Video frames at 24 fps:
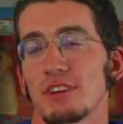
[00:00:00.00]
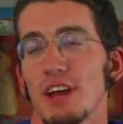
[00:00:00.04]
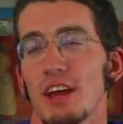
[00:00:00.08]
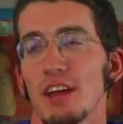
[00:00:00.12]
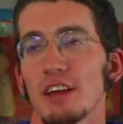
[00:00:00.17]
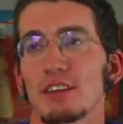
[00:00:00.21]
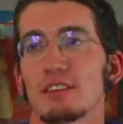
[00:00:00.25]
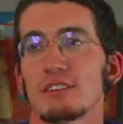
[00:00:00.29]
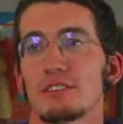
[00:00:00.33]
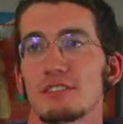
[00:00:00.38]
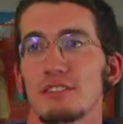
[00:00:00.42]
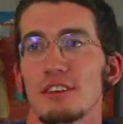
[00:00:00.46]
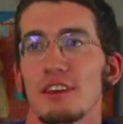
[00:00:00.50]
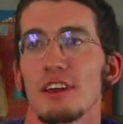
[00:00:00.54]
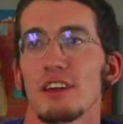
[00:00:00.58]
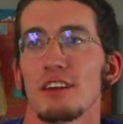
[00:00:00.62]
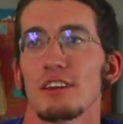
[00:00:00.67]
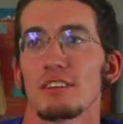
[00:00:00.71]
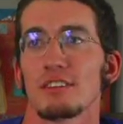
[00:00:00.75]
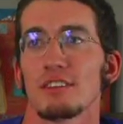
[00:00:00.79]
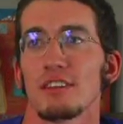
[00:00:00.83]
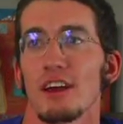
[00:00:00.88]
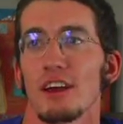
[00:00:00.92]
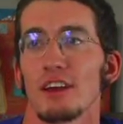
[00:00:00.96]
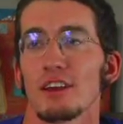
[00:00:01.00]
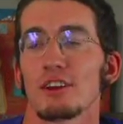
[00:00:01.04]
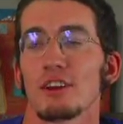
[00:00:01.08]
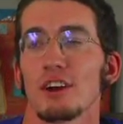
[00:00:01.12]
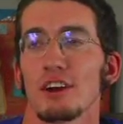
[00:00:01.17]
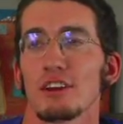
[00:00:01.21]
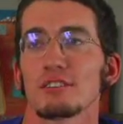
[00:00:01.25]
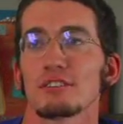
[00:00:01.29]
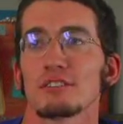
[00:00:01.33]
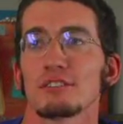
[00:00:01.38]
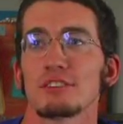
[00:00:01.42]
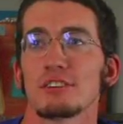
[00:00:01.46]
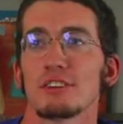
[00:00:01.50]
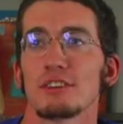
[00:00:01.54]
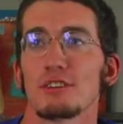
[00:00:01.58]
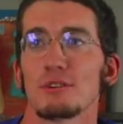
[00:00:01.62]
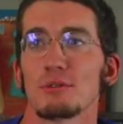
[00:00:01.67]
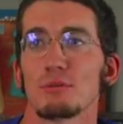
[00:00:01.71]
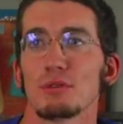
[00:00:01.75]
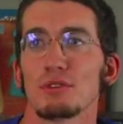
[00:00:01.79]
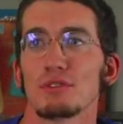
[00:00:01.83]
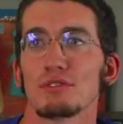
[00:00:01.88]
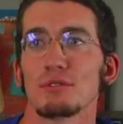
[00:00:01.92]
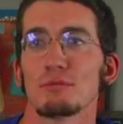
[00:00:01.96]
I could say, I could honestly say
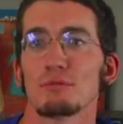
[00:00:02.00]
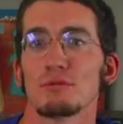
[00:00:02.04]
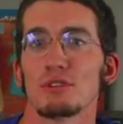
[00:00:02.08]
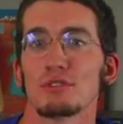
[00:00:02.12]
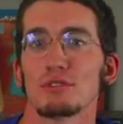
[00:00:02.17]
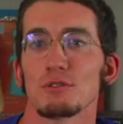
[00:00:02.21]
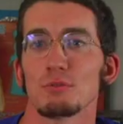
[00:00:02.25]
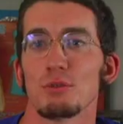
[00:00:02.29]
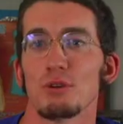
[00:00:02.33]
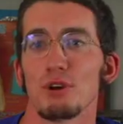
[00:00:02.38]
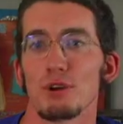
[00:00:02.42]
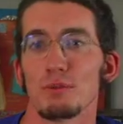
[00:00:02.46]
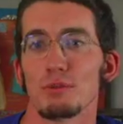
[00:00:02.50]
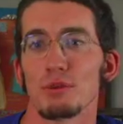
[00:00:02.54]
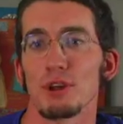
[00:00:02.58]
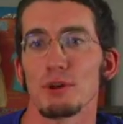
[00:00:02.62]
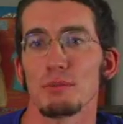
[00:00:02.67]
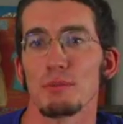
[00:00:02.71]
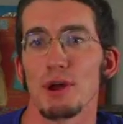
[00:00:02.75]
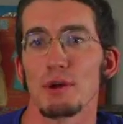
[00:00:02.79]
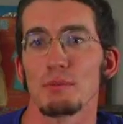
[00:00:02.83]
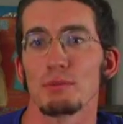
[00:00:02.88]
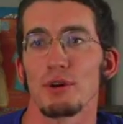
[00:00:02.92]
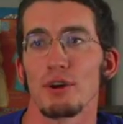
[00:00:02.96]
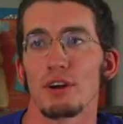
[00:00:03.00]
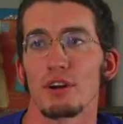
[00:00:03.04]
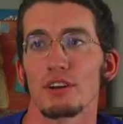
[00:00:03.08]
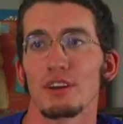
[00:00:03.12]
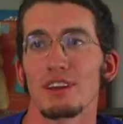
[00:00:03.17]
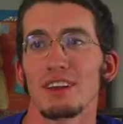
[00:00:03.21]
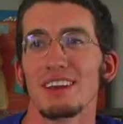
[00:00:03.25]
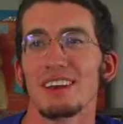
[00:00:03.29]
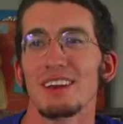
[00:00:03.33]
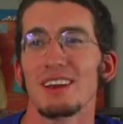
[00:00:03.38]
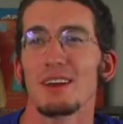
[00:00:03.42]
there was some disappointment on my part.